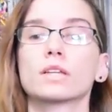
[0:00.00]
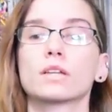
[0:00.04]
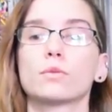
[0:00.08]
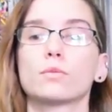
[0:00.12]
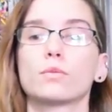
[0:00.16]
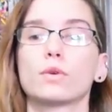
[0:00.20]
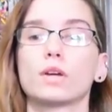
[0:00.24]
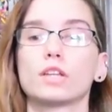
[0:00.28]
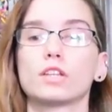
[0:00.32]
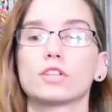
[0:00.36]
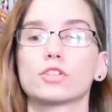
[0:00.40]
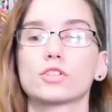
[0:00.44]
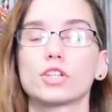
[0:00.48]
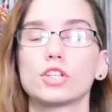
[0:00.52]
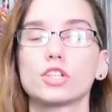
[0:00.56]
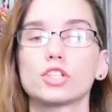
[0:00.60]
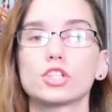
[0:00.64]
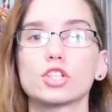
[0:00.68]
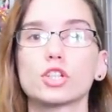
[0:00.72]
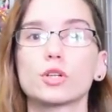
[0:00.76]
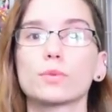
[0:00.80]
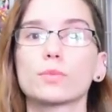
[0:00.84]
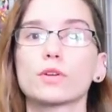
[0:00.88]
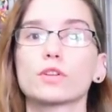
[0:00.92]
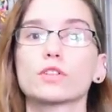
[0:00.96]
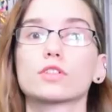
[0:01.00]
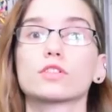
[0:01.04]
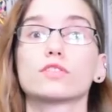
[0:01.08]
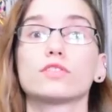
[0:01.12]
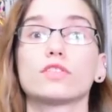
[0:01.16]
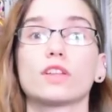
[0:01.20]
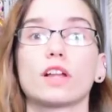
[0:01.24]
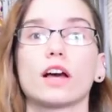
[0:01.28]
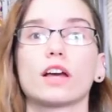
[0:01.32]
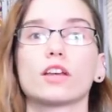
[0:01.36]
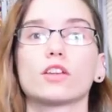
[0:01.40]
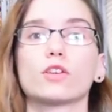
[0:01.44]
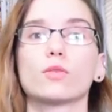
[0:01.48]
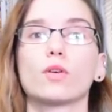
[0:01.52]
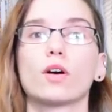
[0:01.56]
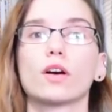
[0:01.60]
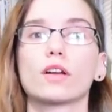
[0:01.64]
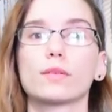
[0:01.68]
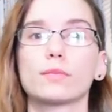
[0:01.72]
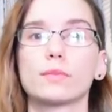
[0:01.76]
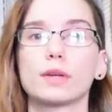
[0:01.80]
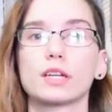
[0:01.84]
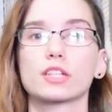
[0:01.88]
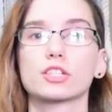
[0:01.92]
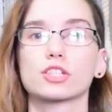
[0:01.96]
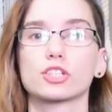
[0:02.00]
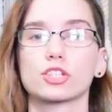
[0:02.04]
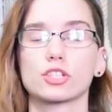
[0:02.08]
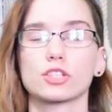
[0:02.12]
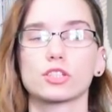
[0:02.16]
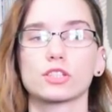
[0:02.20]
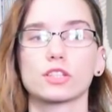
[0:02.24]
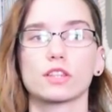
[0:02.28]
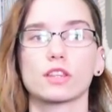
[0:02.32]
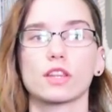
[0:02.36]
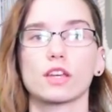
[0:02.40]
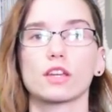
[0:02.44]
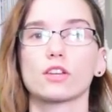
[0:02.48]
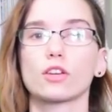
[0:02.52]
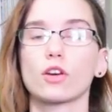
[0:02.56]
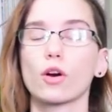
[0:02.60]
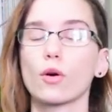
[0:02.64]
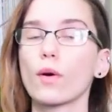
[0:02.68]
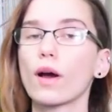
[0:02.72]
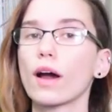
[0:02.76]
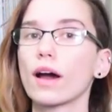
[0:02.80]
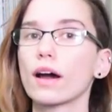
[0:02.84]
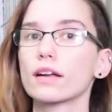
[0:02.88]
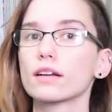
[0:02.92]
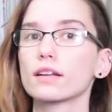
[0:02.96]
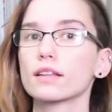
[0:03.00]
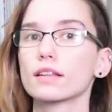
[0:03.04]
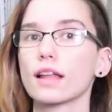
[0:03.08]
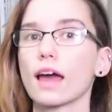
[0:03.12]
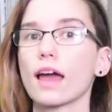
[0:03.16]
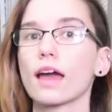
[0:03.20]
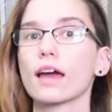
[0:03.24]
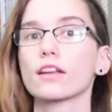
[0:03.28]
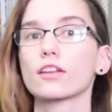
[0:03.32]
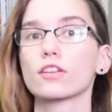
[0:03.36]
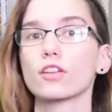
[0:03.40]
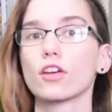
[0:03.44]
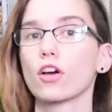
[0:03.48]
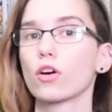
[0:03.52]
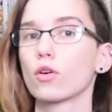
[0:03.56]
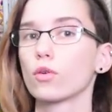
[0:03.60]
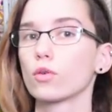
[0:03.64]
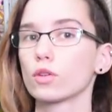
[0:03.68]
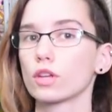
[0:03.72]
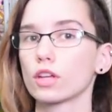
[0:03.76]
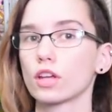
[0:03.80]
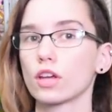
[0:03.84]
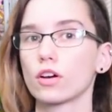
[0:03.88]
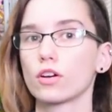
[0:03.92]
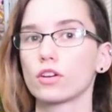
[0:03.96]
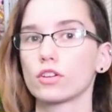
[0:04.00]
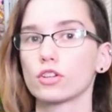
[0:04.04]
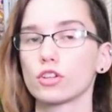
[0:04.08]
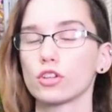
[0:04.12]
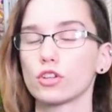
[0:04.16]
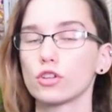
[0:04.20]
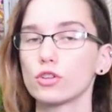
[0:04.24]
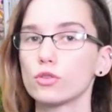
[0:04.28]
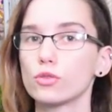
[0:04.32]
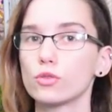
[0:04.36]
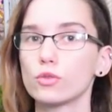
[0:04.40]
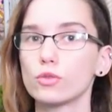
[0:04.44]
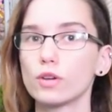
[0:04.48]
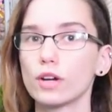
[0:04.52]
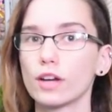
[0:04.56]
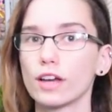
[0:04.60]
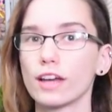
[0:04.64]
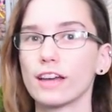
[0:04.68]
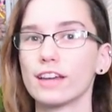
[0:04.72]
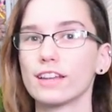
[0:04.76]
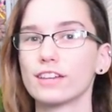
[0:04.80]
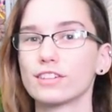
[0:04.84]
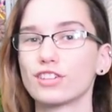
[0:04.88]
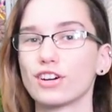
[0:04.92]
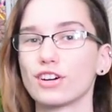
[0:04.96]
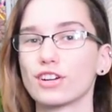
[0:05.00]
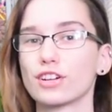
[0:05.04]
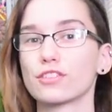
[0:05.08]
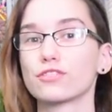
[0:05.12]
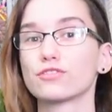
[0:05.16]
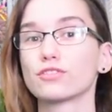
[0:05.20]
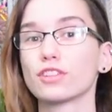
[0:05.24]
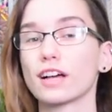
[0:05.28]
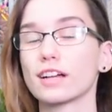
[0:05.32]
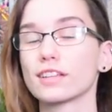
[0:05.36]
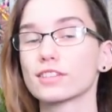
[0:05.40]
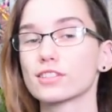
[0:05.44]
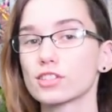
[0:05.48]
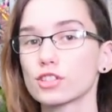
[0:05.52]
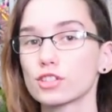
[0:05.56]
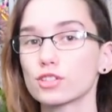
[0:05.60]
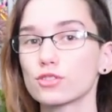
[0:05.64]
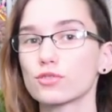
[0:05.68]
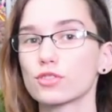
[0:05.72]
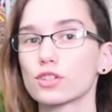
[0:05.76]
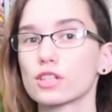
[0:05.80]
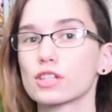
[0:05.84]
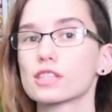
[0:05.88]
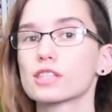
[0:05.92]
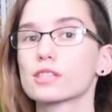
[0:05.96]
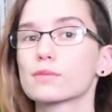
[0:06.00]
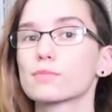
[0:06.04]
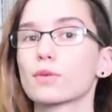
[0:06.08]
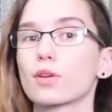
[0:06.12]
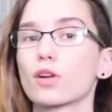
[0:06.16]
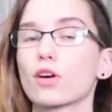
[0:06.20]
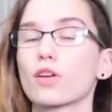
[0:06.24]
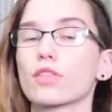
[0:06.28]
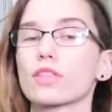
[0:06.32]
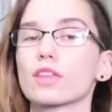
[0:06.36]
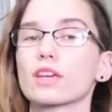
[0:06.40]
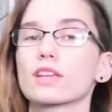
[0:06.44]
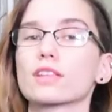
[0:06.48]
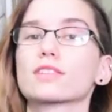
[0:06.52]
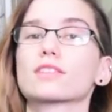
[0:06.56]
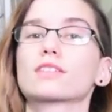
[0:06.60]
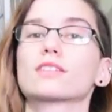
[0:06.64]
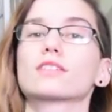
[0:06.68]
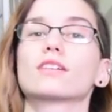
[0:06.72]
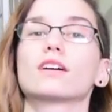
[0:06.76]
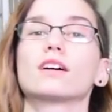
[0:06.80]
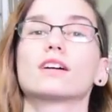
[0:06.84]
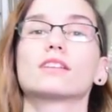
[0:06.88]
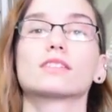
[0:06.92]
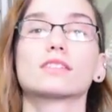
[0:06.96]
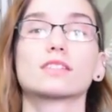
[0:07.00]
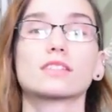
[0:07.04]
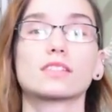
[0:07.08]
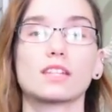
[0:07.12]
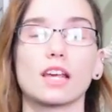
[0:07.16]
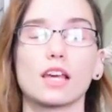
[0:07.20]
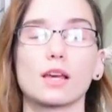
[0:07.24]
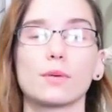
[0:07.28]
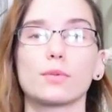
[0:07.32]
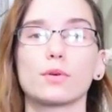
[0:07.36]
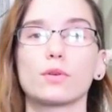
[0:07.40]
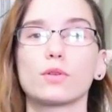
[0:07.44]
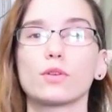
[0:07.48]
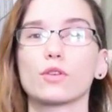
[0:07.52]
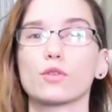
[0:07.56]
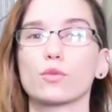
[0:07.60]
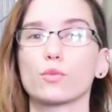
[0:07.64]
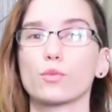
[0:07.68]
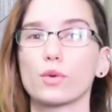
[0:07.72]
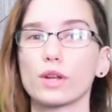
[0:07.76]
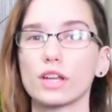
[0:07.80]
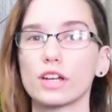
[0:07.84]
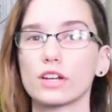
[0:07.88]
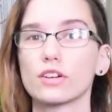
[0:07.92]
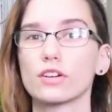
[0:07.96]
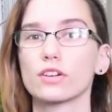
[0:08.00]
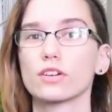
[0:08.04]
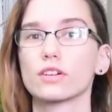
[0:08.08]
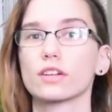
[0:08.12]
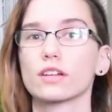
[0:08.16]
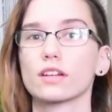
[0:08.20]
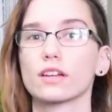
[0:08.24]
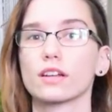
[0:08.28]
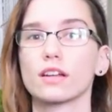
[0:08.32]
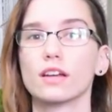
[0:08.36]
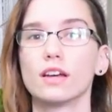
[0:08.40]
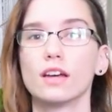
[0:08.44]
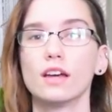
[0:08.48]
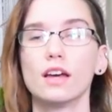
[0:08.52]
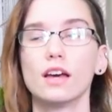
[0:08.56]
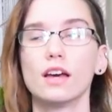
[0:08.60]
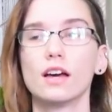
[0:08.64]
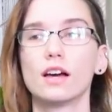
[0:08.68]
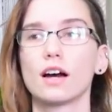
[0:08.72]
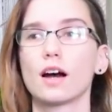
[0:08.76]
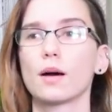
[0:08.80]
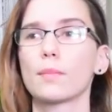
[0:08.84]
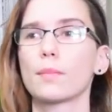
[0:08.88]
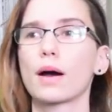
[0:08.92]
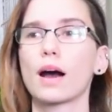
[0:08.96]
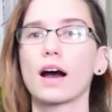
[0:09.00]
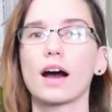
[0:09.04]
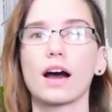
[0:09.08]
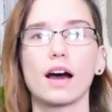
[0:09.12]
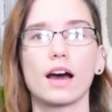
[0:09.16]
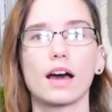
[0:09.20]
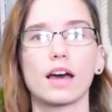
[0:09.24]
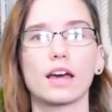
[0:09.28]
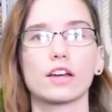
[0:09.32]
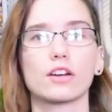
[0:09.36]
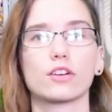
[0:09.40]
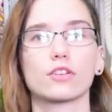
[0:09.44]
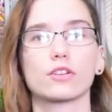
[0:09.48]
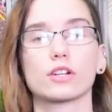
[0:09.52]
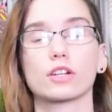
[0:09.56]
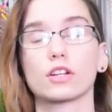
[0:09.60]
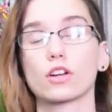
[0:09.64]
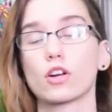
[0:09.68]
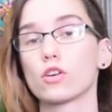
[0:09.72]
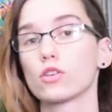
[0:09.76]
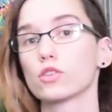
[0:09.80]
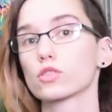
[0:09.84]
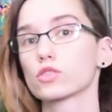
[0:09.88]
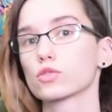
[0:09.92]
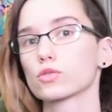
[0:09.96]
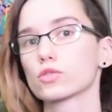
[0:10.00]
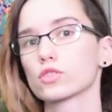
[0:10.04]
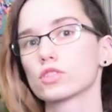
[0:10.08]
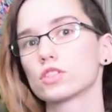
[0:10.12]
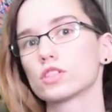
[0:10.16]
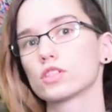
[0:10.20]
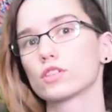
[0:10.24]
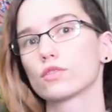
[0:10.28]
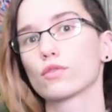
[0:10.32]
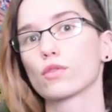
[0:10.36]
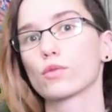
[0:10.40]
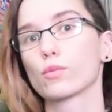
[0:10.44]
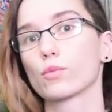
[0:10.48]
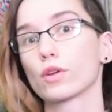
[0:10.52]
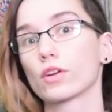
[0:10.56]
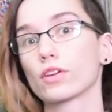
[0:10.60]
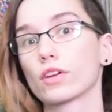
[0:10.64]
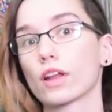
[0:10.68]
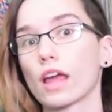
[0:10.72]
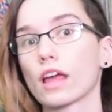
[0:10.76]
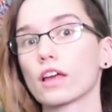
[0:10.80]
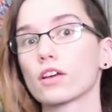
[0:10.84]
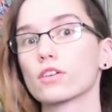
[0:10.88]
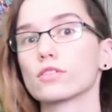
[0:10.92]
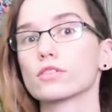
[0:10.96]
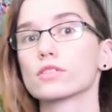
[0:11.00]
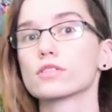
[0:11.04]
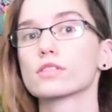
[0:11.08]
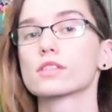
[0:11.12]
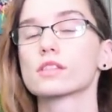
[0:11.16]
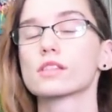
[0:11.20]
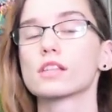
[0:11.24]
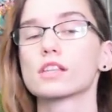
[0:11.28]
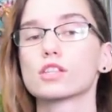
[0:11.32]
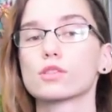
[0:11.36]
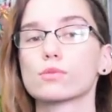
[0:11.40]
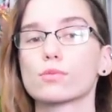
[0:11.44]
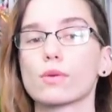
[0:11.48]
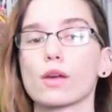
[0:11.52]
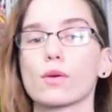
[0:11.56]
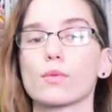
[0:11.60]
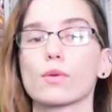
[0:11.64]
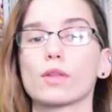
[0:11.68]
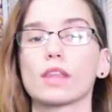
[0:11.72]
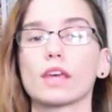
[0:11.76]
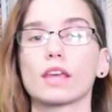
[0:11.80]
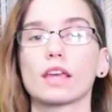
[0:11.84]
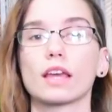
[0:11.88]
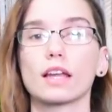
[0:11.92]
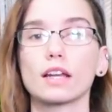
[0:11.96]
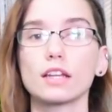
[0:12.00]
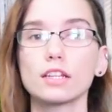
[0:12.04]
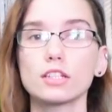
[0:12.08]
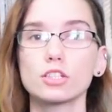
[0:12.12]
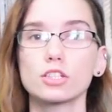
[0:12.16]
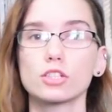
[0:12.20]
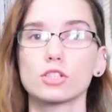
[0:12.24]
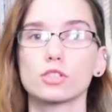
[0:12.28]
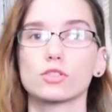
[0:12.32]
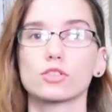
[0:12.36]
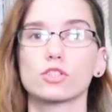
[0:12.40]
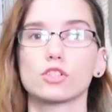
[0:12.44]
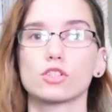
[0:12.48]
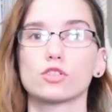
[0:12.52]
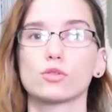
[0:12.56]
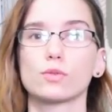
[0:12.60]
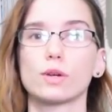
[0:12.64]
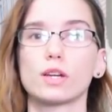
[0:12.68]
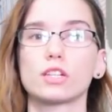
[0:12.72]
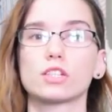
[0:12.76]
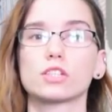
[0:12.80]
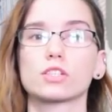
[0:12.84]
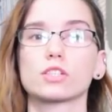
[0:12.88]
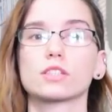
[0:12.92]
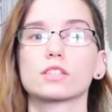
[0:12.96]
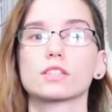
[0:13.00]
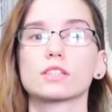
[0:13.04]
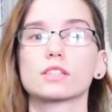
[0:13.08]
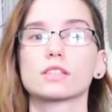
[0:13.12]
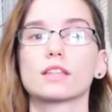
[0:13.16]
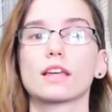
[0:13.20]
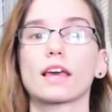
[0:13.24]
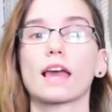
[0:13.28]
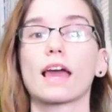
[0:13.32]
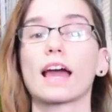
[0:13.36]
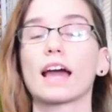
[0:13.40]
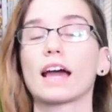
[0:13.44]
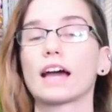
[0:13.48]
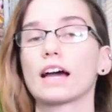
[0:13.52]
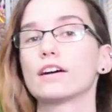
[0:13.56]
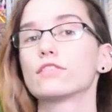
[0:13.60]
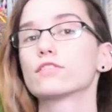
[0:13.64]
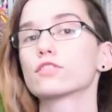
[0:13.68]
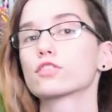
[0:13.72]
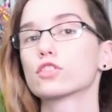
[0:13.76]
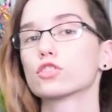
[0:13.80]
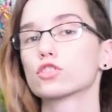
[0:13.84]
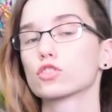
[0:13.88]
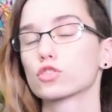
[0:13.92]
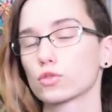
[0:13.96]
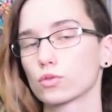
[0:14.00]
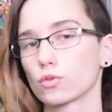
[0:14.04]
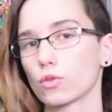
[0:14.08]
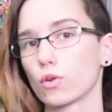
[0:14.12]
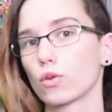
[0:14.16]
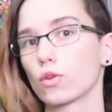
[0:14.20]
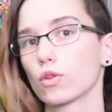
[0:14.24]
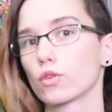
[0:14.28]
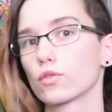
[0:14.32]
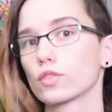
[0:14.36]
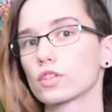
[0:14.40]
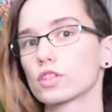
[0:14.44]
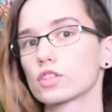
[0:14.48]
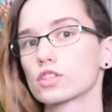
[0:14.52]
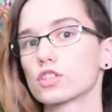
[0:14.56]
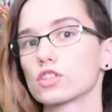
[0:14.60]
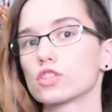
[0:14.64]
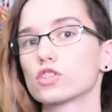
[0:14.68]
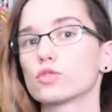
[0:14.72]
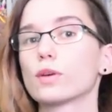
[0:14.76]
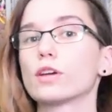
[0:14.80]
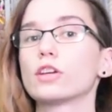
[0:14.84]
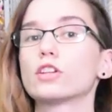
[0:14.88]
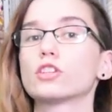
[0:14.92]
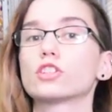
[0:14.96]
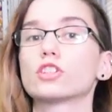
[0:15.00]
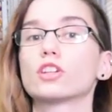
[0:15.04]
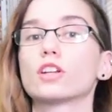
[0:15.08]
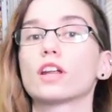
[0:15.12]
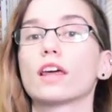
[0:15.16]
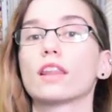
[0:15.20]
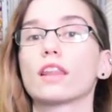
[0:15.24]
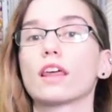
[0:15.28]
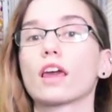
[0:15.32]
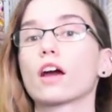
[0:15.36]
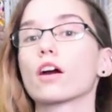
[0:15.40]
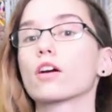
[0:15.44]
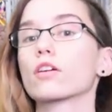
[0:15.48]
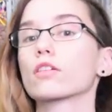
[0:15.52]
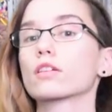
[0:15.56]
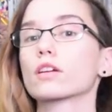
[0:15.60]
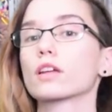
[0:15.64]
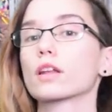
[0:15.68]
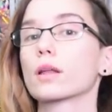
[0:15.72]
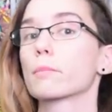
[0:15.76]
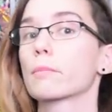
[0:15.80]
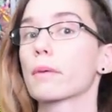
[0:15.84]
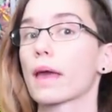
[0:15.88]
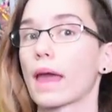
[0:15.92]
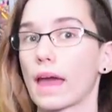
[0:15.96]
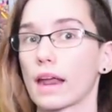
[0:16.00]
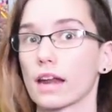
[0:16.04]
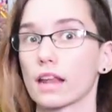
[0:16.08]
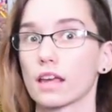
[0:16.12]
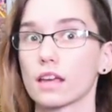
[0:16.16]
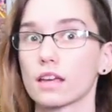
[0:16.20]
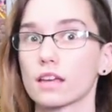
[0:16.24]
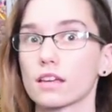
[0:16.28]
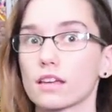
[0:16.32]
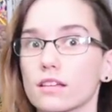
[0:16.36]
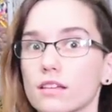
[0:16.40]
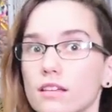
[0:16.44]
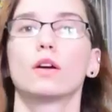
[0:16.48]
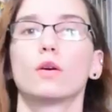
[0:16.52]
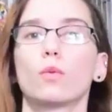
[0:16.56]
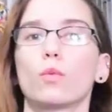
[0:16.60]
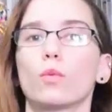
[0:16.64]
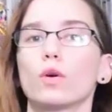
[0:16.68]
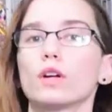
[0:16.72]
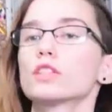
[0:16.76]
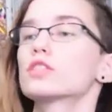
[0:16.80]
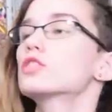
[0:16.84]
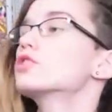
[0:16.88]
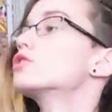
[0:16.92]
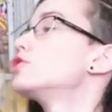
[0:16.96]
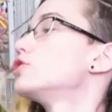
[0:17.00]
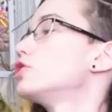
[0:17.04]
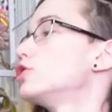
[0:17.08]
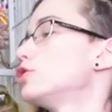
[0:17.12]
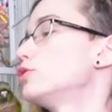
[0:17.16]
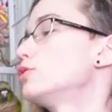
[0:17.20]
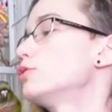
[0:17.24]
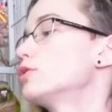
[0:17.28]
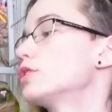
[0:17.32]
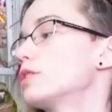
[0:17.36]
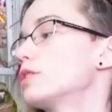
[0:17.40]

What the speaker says: When you're teaching your bird to fly, you want to make sure that they know how to land not only on you and on a flat surface, but on things that are unstable and weird and up high or at all sorts of different weird angles. This way, when they get into those situations, they have control over the situation and they aren't going to panic. Once Newt